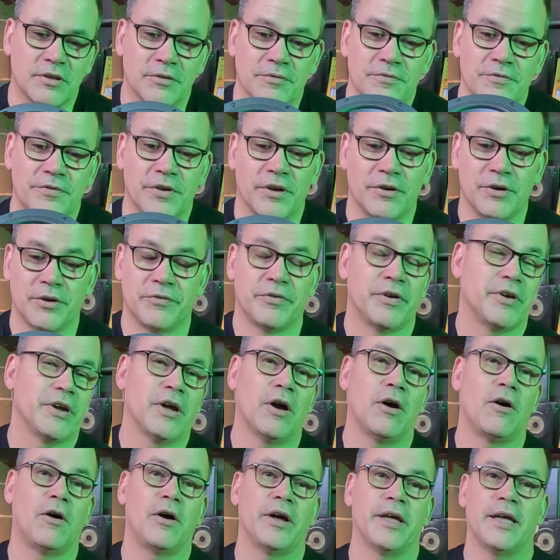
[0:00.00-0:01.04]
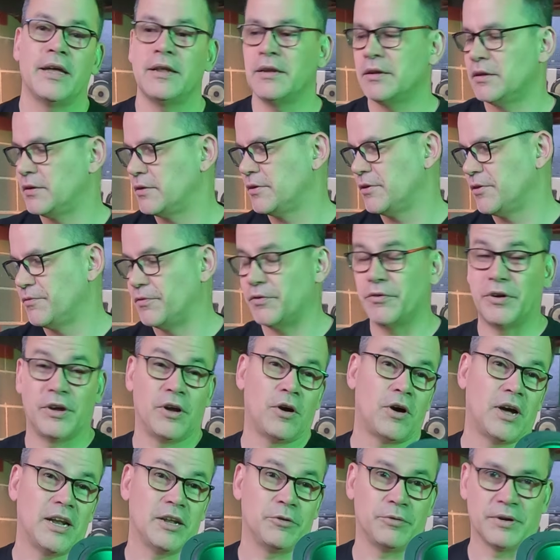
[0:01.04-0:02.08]
They're very, very high-end, very
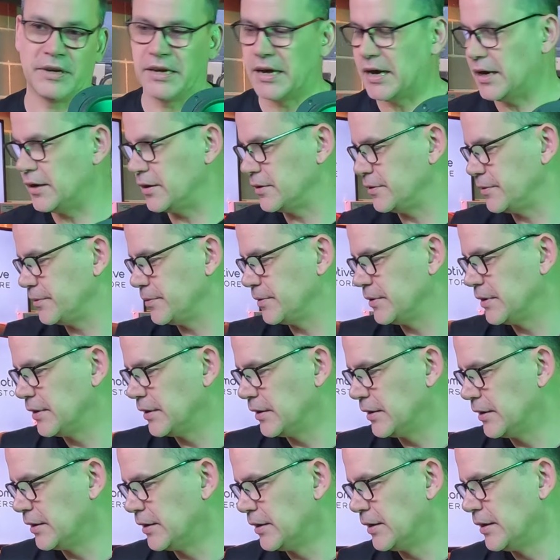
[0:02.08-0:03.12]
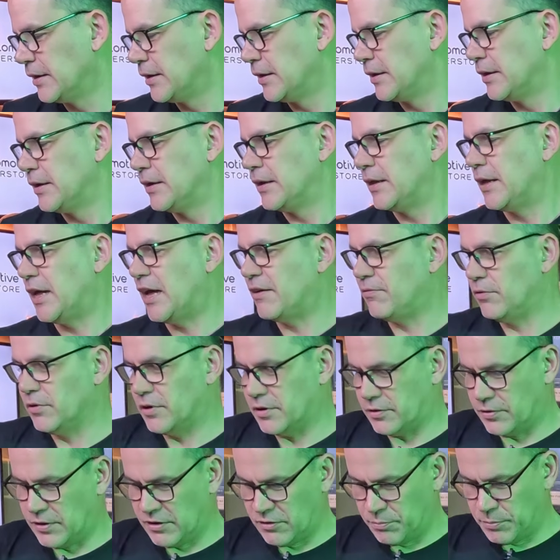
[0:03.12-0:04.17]
highly regarded. And have a look
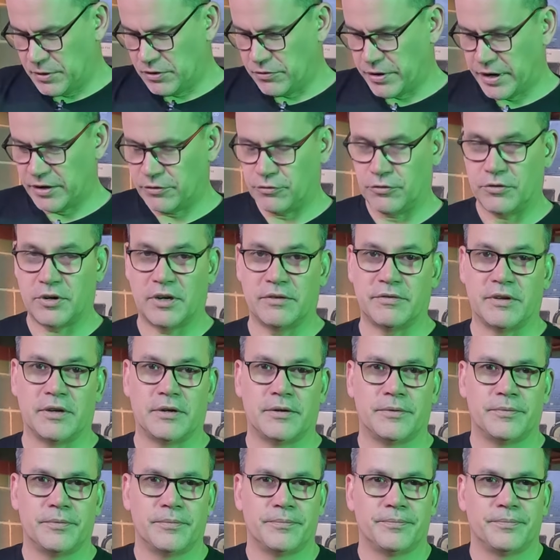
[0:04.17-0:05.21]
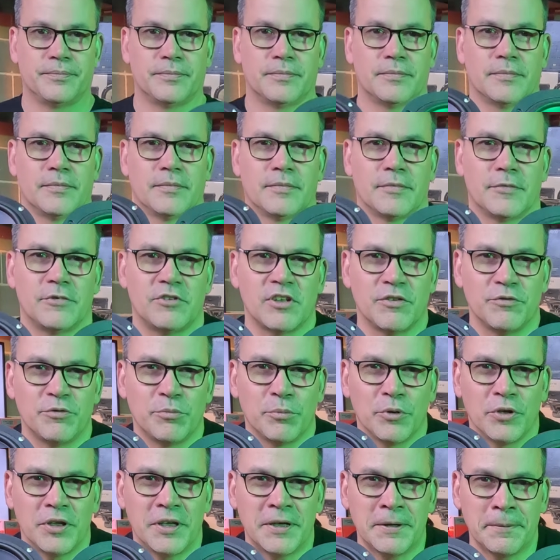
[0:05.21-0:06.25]
at this mid-range driver. Seem
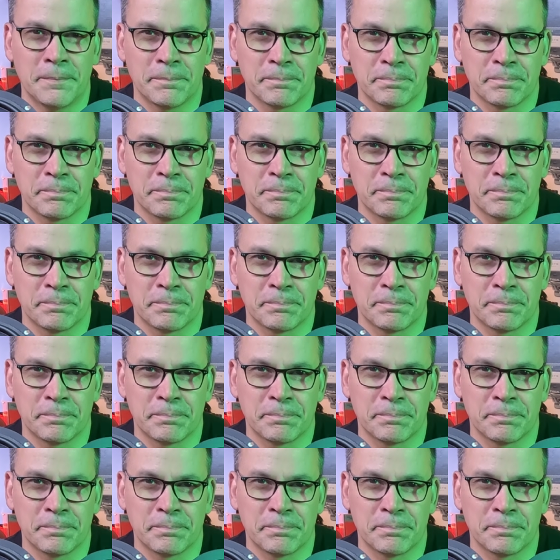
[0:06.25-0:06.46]
familiar?